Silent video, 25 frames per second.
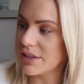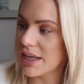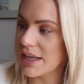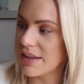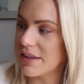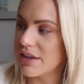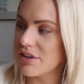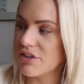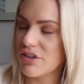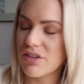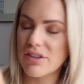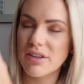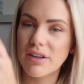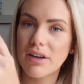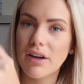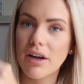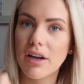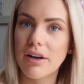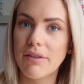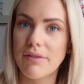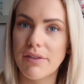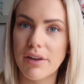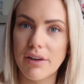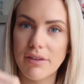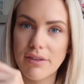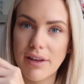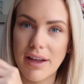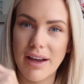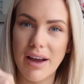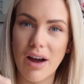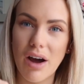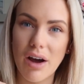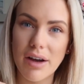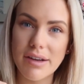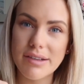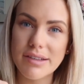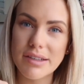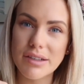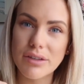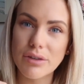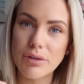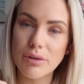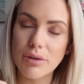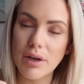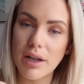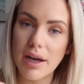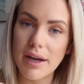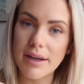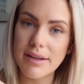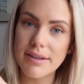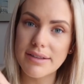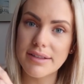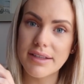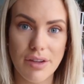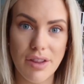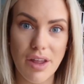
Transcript: and they're just kind of those like icicle lights.